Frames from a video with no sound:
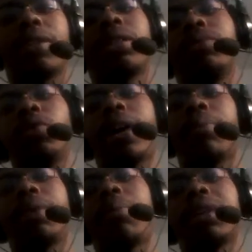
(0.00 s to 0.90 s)
because I'm too
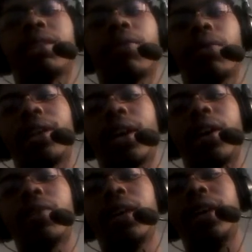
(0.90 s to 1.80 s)
happy I'm in love right now.